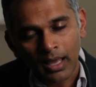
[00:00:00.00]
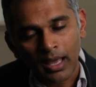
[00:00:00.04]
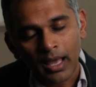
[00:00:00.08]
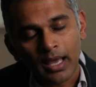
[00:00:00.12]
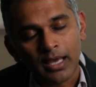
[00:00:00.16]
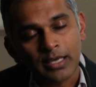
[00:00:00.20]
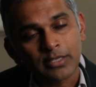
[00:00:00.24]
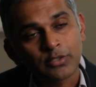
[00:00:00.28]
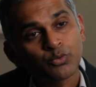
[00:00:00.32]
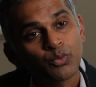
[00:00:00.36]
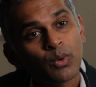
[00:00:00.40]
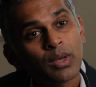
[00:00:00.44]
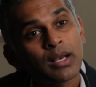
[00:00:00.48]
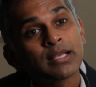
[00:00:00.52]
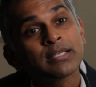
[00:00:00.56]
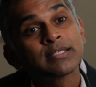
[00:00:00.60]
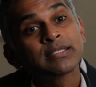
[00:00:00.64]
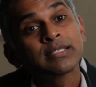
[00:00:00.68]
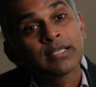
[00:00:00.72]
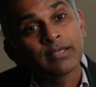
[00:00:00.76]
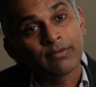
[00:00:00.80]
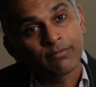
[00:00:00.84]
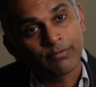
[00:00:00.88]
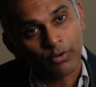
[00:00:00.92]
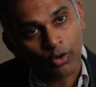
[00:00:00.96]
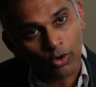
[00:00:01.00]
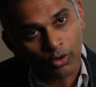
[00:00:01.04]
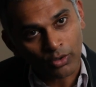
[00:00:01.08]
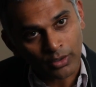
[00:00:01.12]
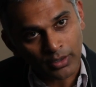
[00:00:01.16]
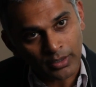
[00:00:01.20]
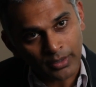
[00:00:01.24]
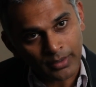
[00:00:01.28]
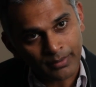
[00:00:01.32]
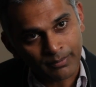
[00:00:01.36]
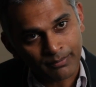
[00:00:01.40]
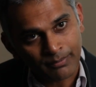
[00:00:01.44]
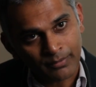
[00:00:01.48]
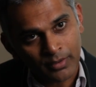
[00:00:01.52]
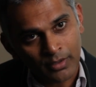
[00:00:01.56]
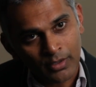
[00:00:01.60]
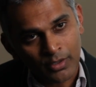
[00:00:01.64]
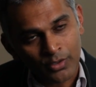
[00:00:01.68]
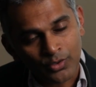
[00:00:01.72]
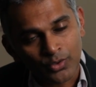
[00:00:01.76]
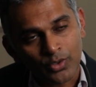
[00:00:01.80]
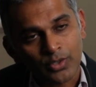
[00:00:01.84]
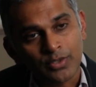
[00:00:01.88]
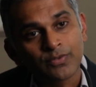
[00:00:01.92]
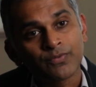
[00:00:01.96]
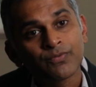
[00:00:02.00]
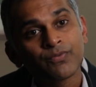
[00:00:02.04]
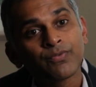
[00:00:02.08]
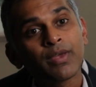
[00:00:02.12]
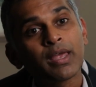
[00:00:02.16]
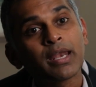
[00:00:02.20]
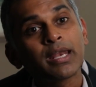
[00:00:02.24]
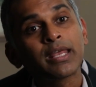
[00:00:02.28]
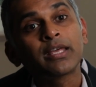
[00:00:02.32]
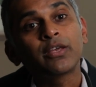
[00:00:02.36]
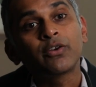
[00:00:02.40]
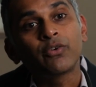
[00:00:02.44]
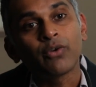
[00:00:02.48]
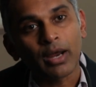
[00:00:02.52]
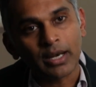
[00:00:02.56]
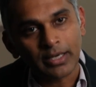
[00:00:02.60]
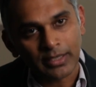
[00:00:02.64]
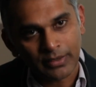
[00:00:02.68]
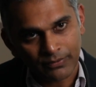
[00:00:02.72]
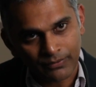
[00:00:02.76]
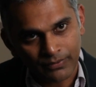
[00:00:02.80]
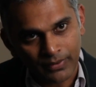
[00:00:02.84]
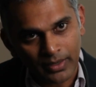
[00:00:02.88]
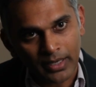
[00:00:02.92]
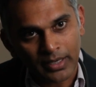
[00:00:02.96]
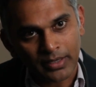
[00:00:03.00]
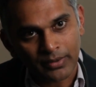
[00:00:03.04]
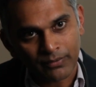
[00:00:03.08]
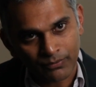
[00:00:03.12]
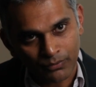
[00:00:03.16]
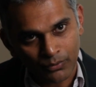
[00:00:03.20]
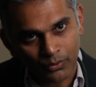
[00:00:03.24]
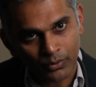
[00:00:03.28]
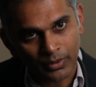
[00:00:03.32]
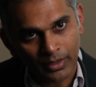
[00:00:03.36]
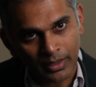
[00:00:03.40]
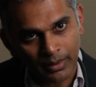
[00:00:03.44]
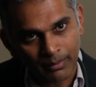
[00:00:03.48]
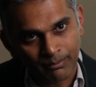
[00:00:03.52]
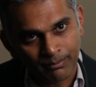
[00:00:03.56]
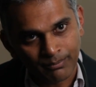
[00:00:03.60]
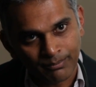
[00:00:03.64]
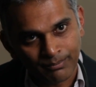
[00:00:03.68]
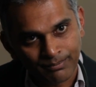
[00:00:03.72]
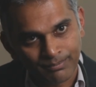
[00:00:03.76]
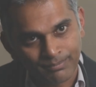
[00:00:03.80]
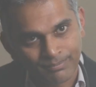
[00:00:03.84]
as well as live longer. So it's very gratifying for them.